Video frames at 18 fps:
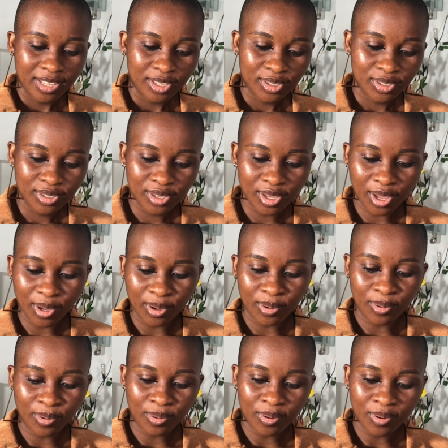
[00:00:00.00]

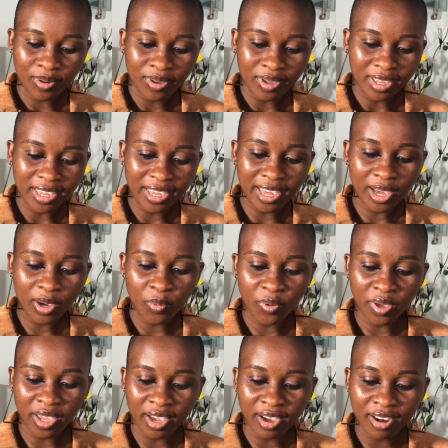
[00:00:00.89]
So here
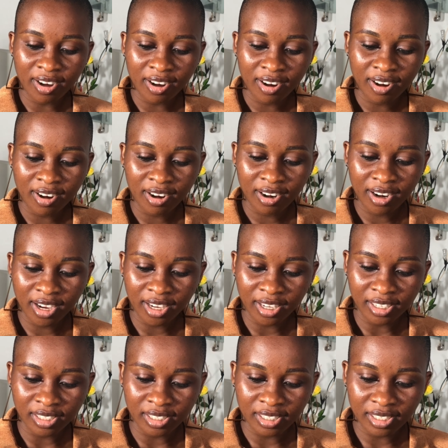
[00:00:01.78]
we are,
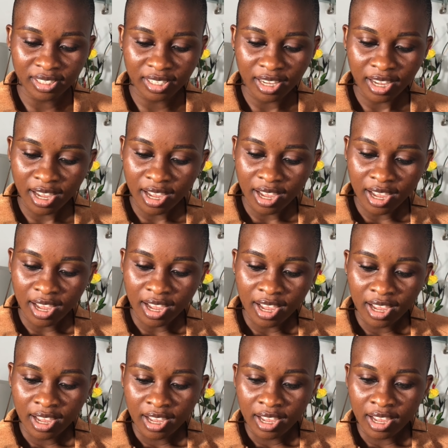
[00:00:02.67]
and
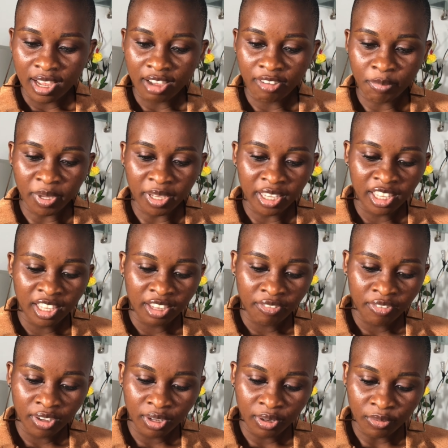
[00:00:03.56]
I've been
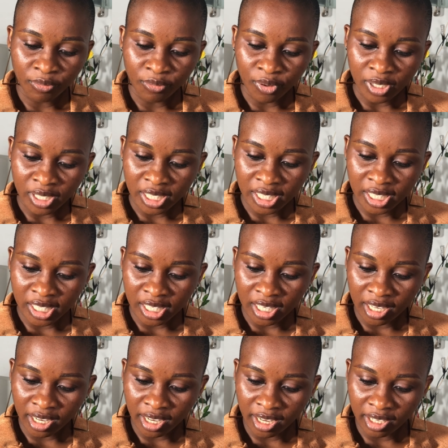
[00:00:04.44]
given a 14
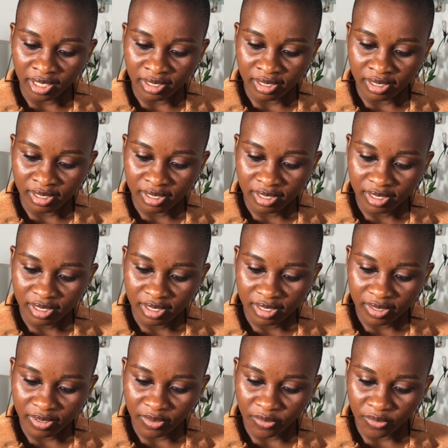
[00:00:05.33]
days
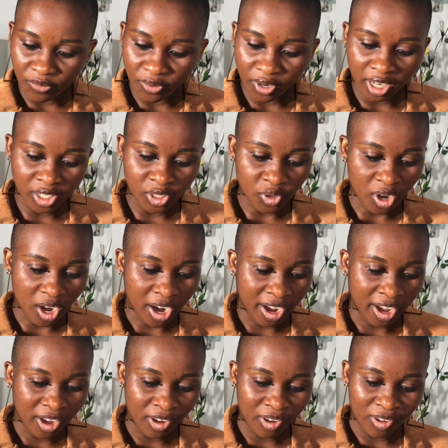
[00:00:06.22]
free
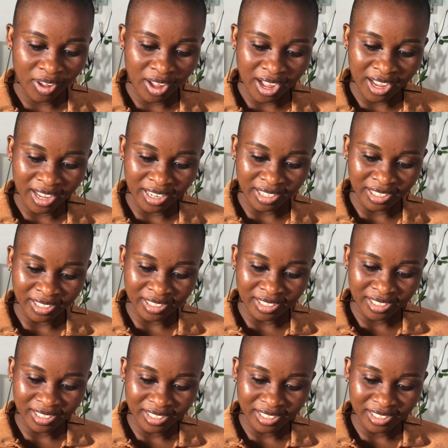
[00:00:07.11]
trial and